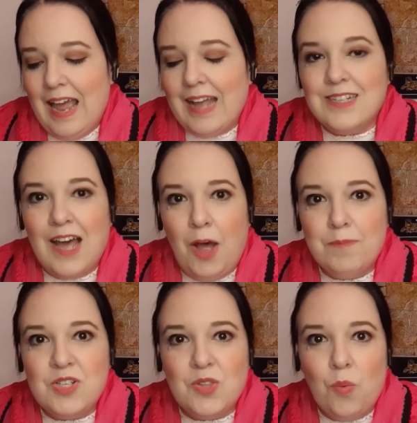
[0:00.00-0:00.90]
and up
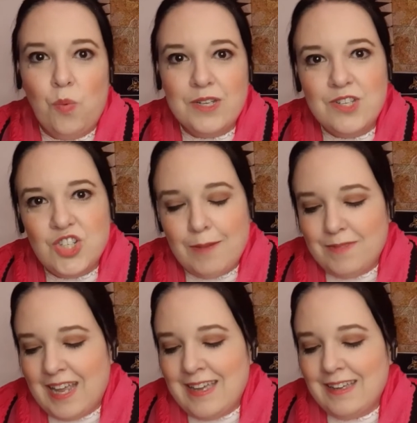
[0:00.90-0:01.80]
to the wooden
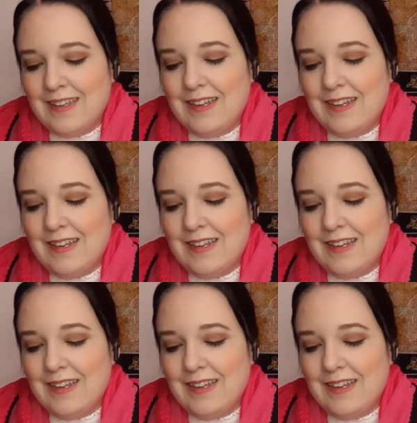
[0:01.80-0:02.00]
chimney.